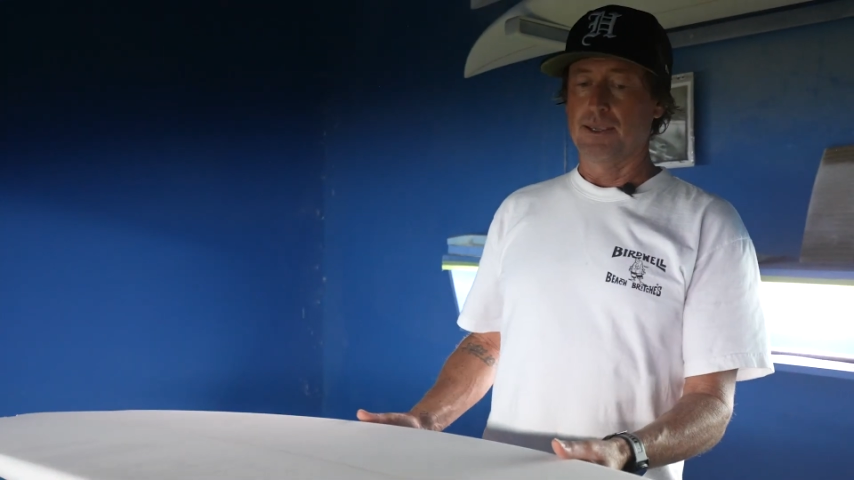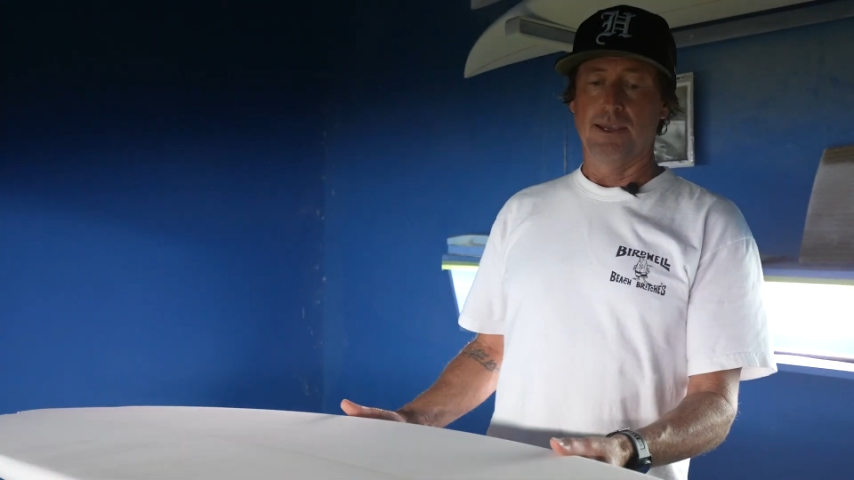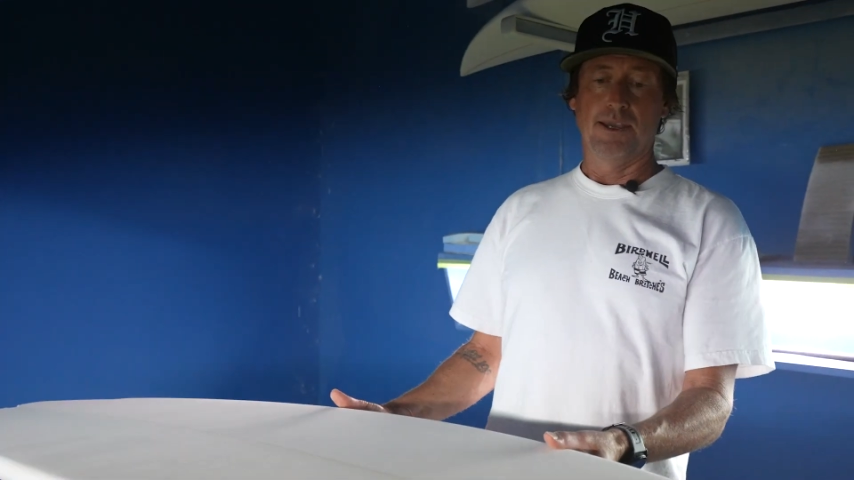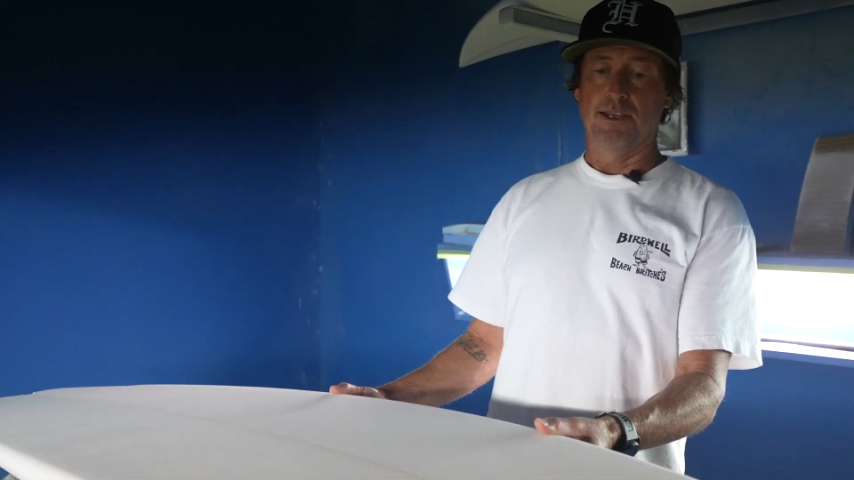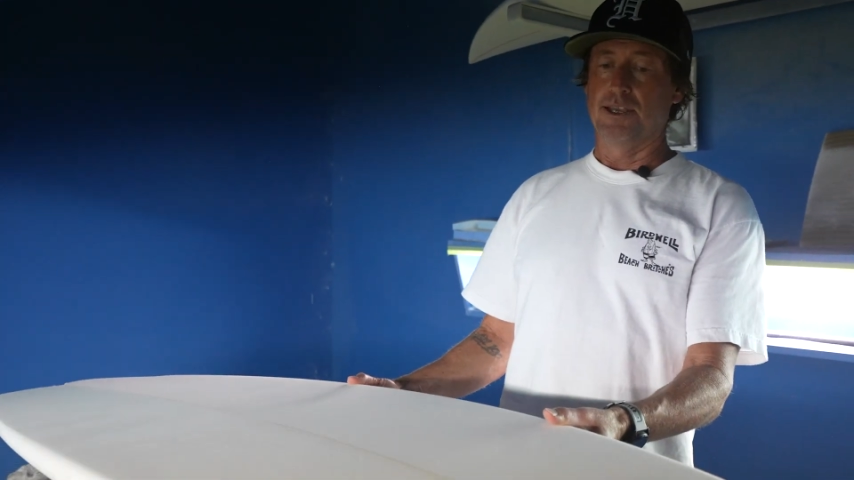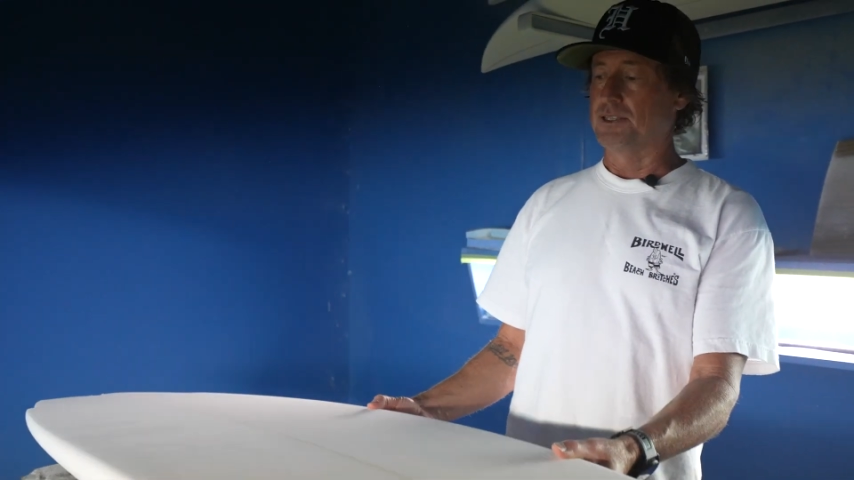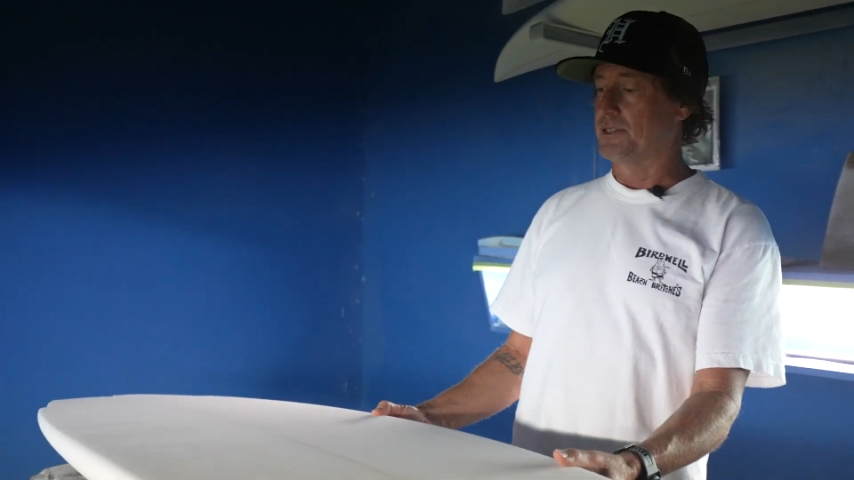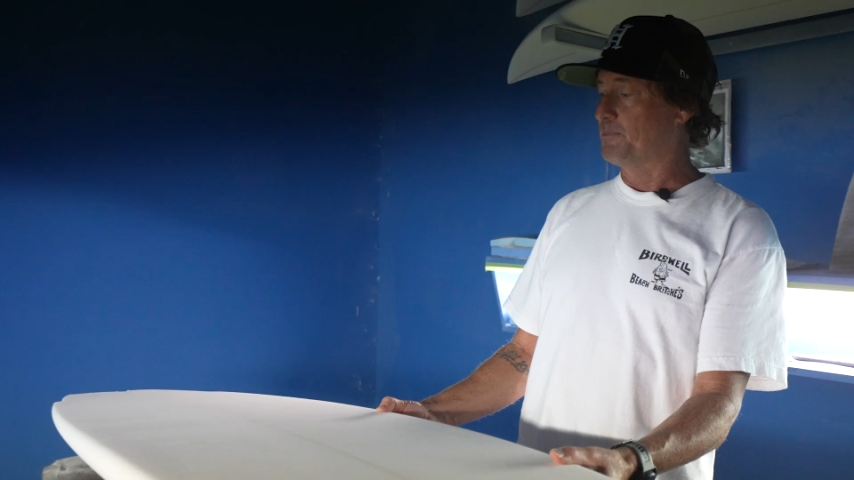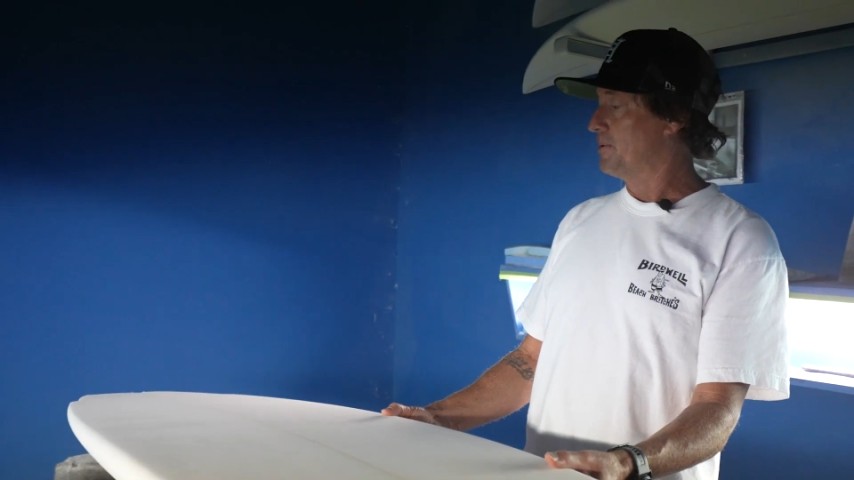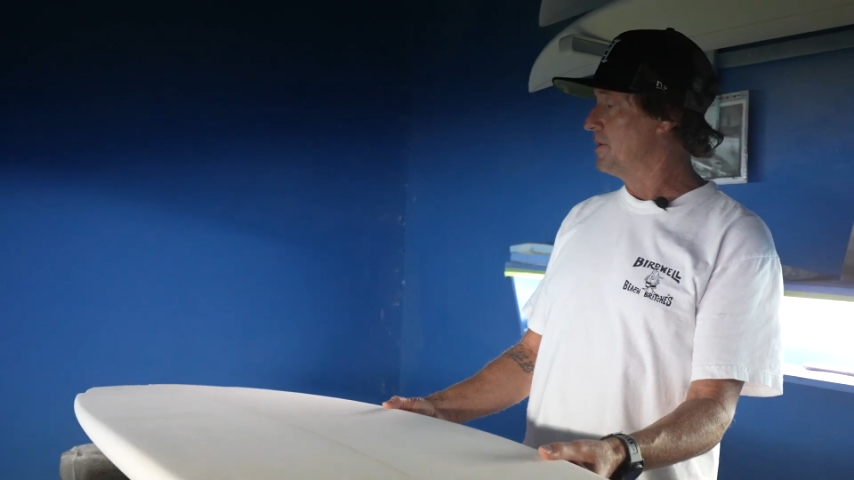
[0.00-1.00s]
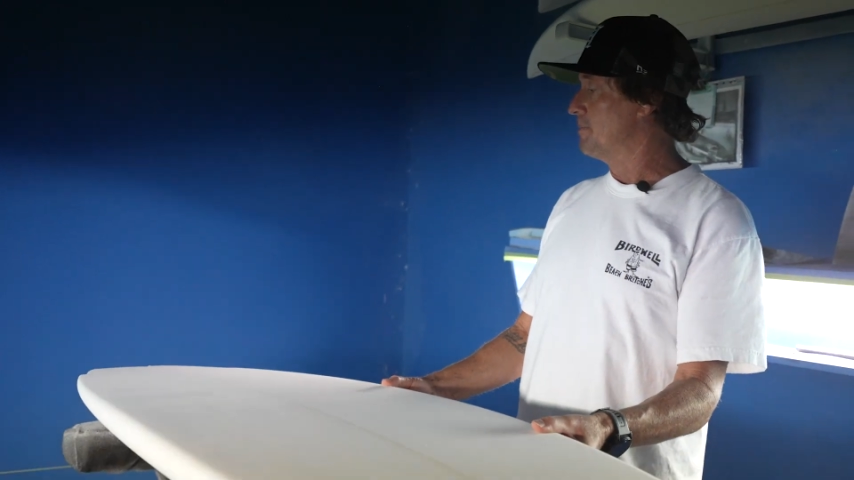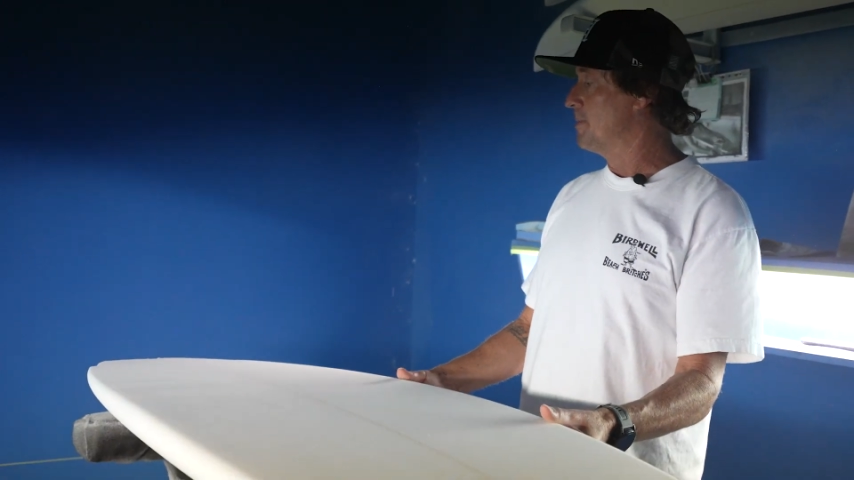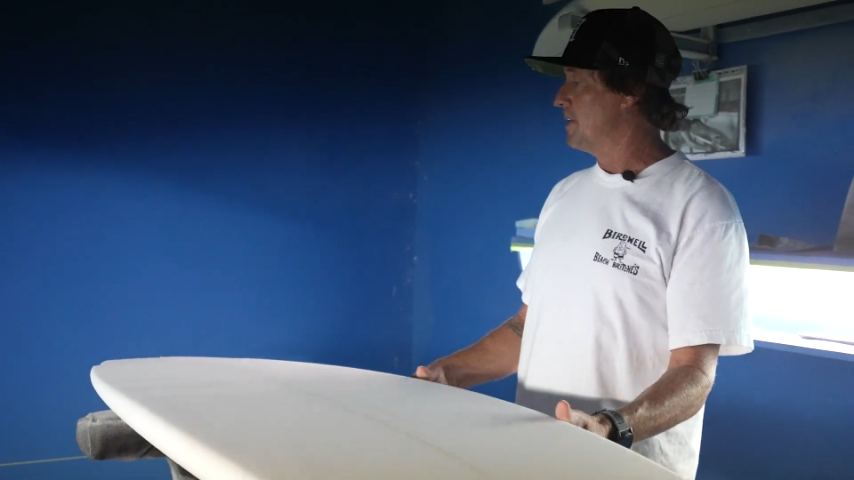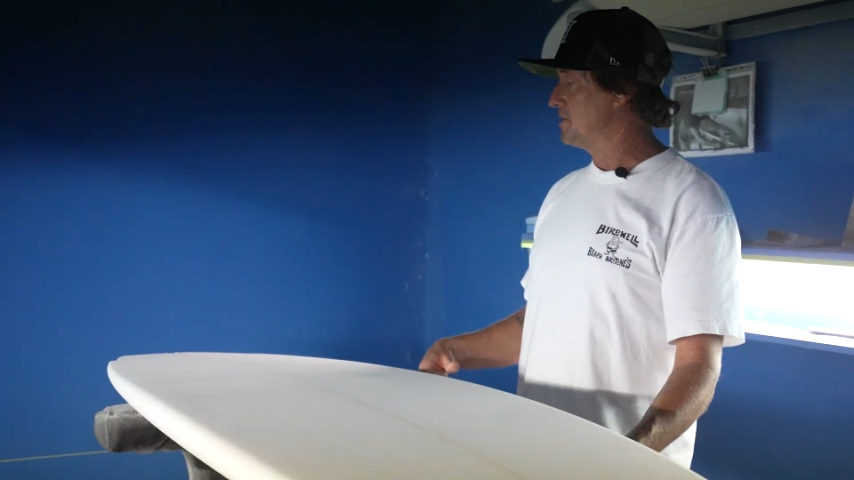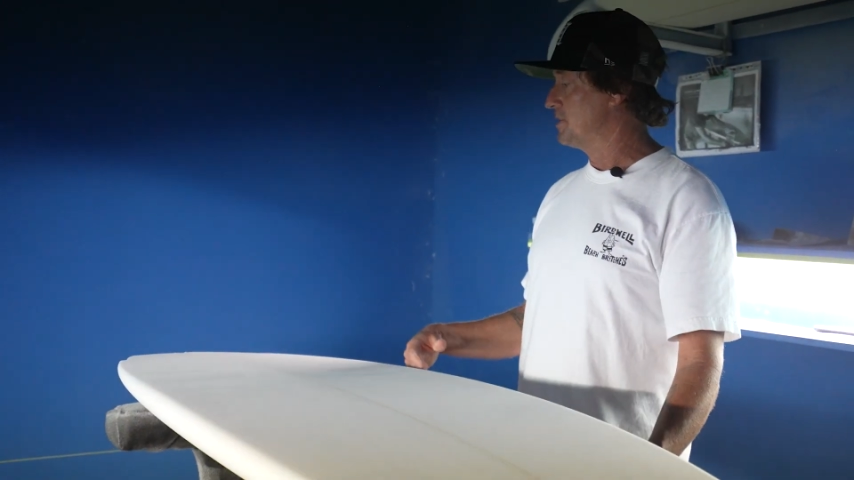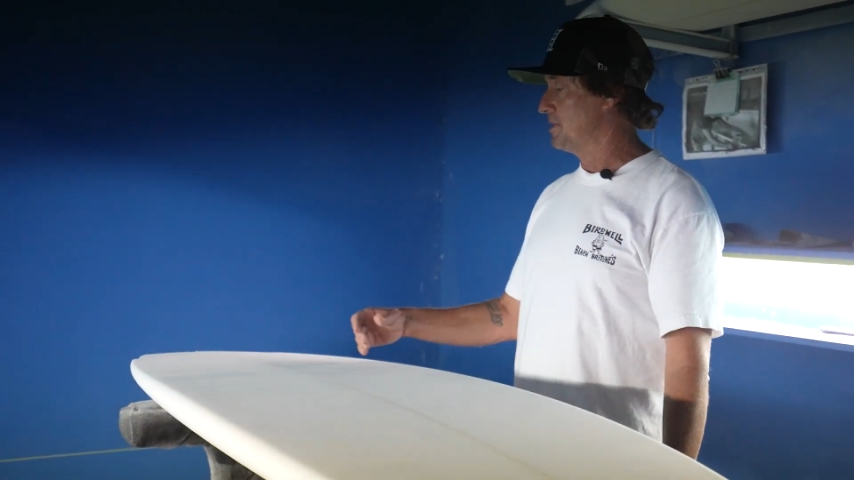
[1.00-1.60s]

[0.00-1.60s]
It's pretty much